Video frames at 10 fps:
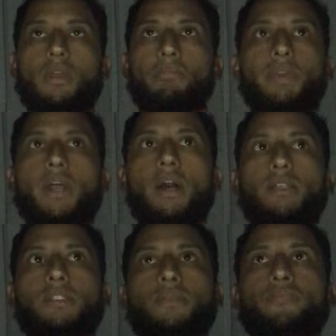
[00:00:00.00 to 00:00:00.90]

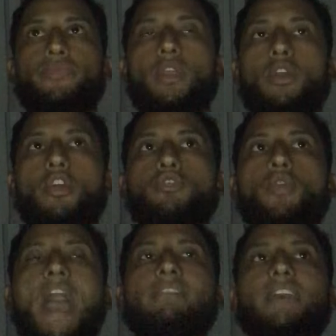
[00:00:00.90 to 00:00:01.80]
Because you
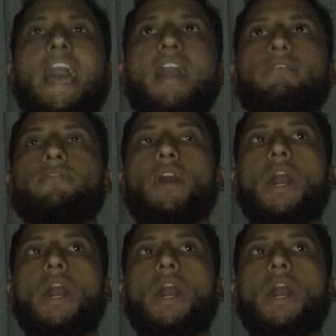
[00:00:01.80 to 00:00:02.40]
have to have